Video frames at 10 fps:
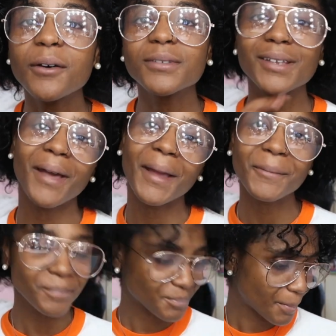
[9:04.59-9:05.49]
notes, okay.
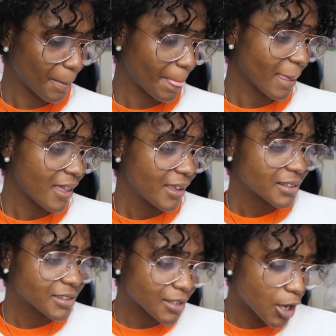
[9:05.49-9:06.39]

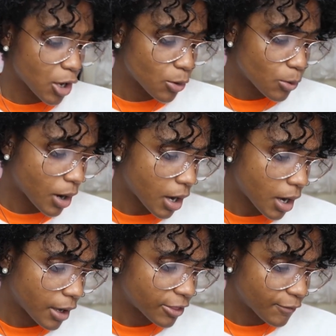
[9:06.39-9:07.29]
So
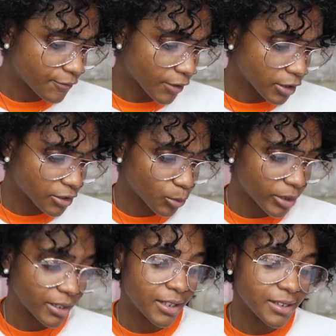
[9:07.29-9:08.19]
uh, the first
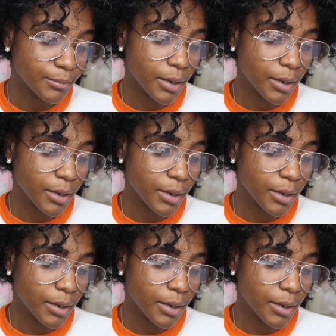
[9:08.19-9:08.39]
one is